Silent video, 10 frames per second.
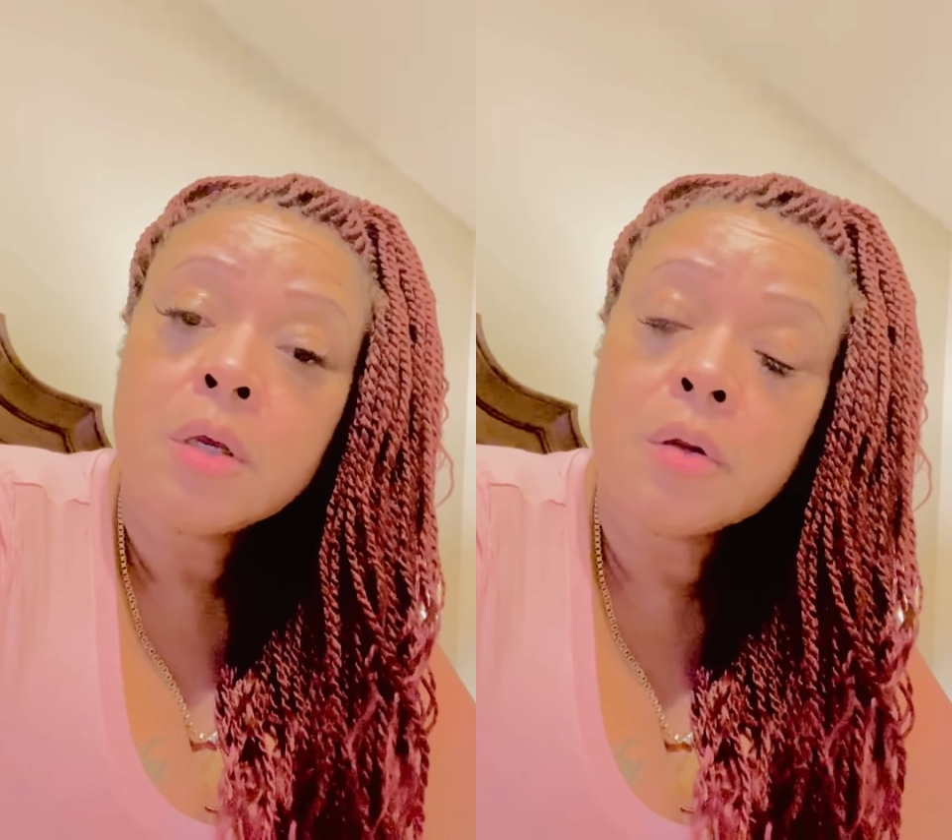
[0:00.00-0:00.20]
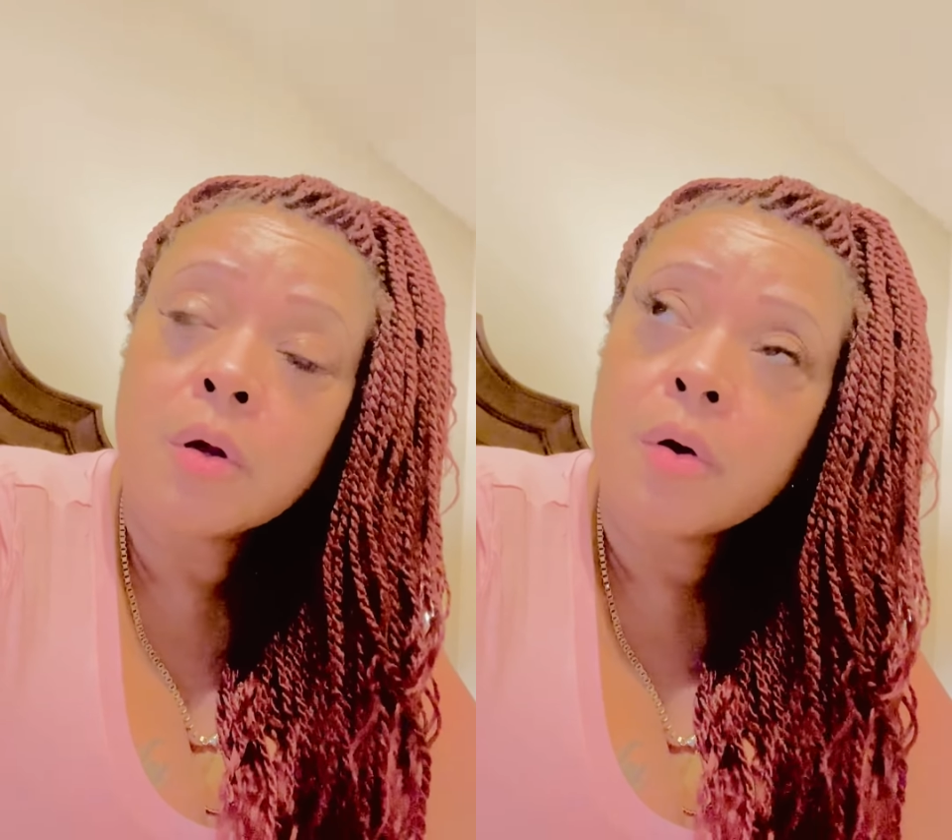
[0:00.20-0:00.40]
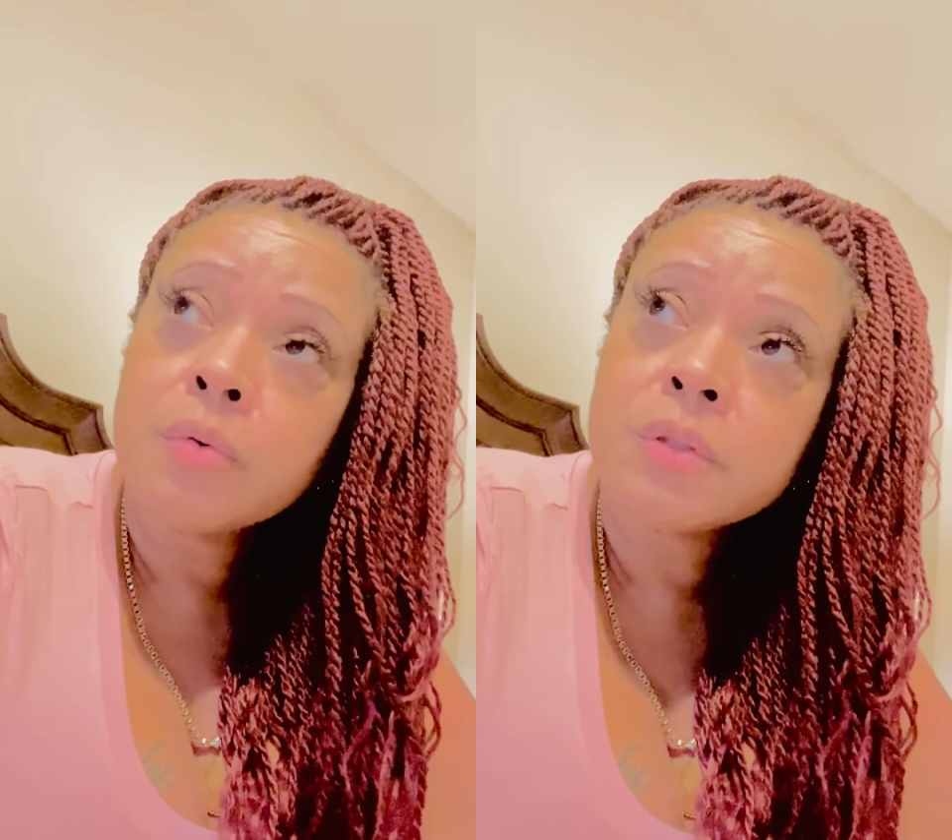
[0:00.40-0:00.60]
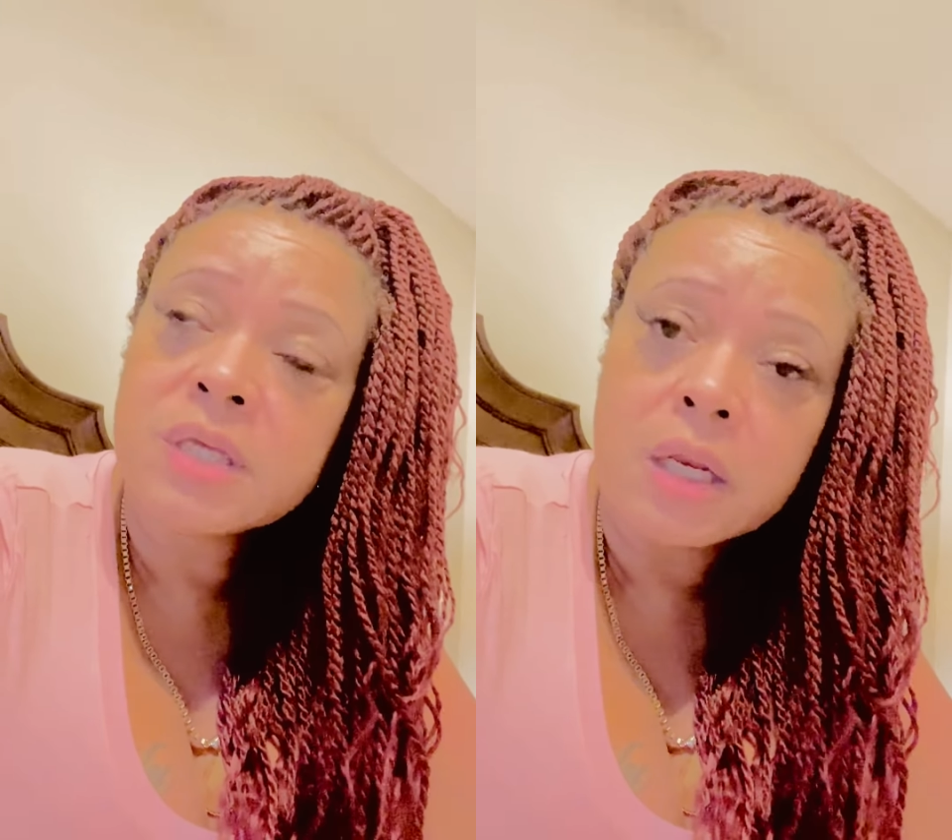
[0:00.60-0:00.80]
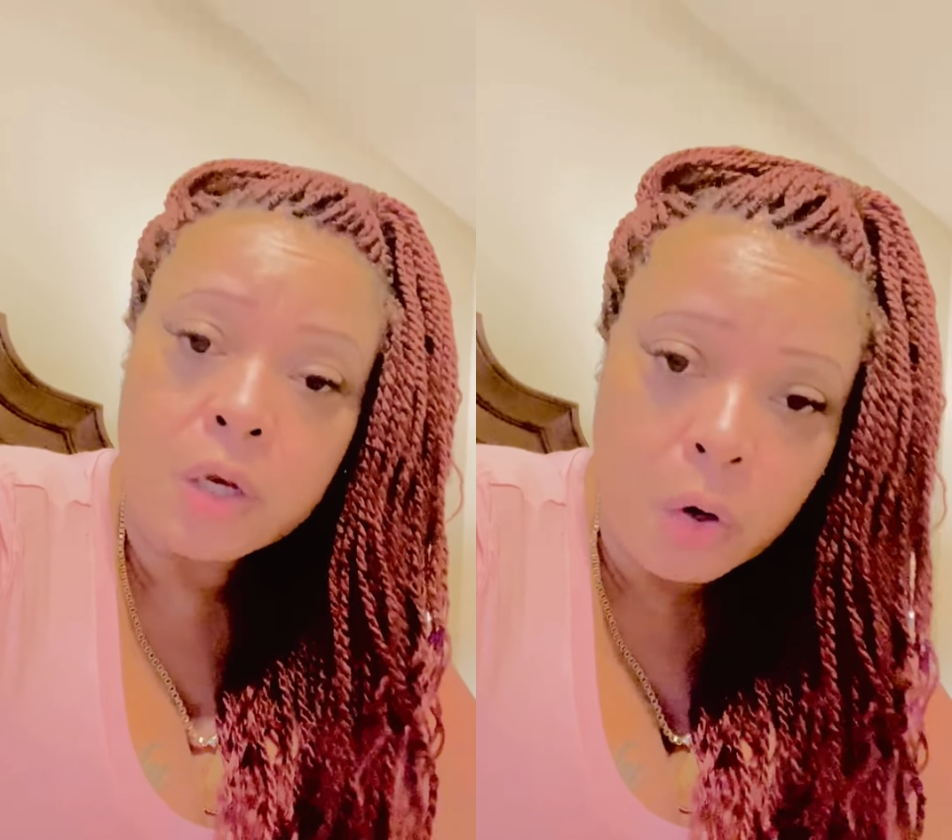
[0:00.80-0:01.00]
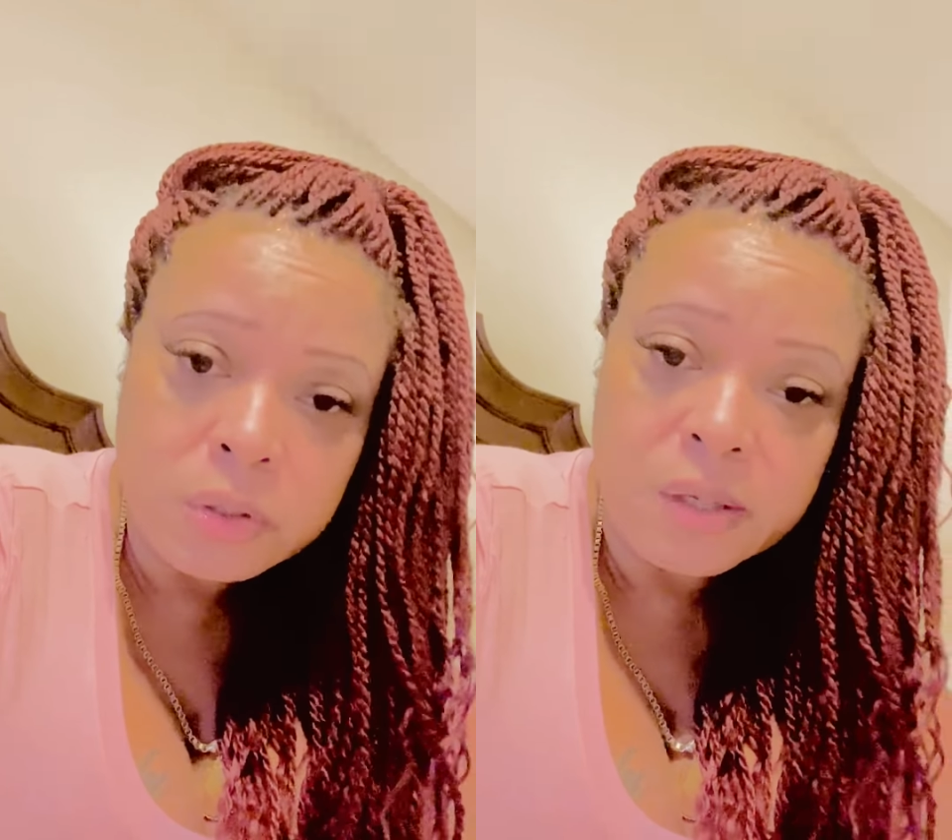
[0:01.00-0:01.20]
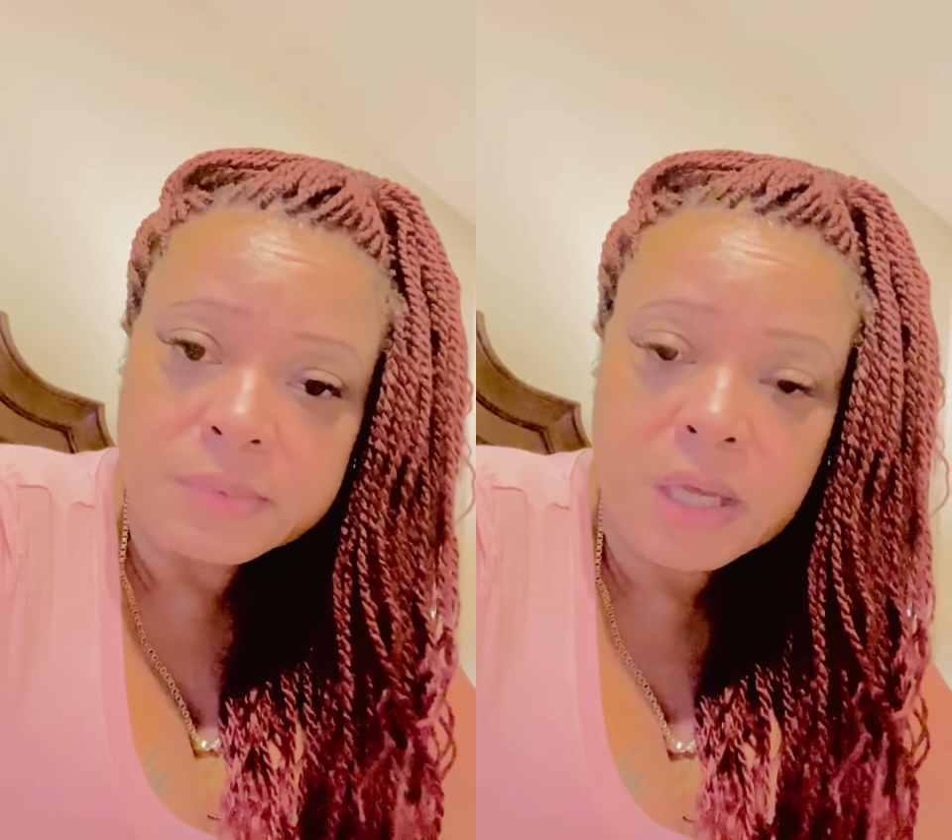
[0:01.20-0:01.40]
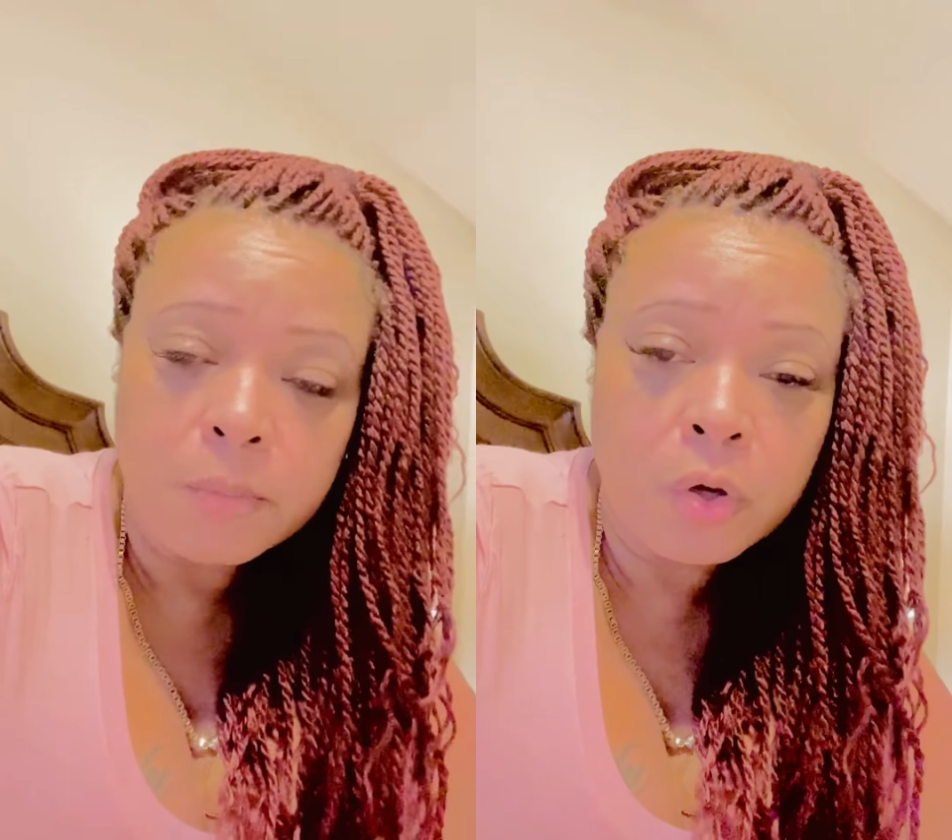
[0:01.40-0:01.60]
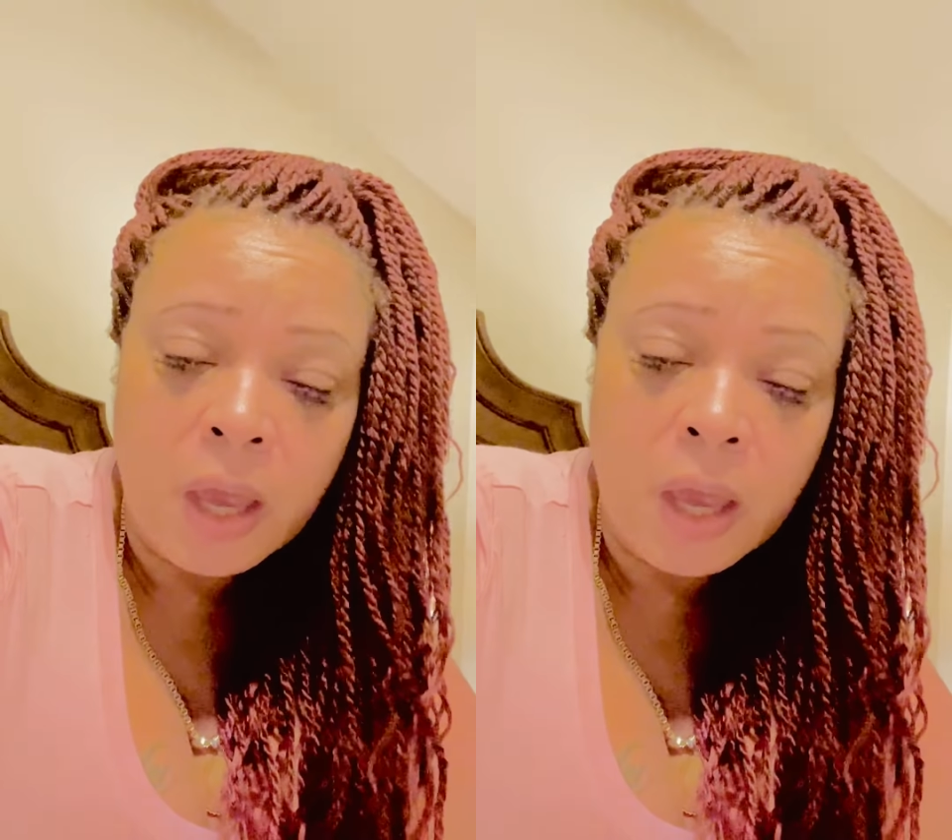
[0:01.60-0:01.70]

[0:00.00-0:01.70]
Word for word: you know, say no sometimes.